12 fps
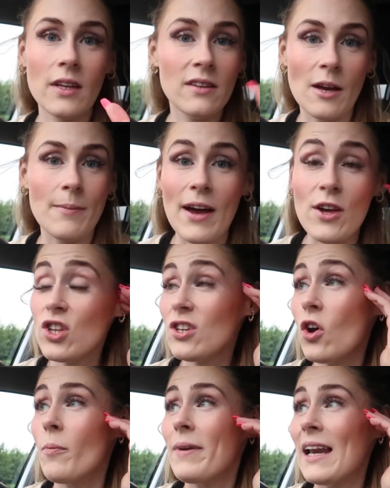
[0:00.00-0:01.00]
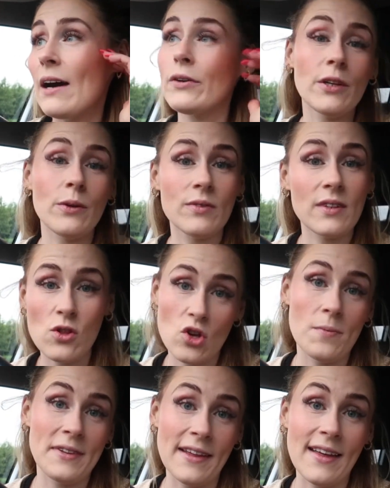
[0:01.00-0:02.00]
nightmare. I should not be allowed loose in
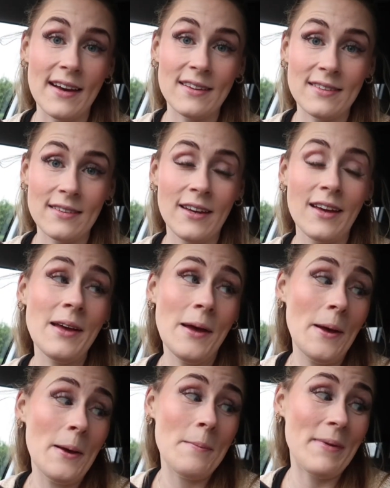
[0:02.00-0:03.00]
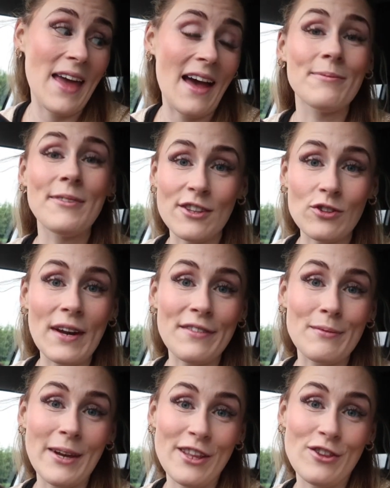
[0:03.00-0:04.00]
shops like this. But yeah, let's go and have
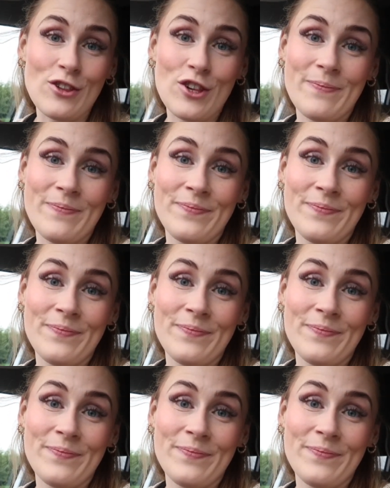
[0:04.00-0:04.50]
some lunch.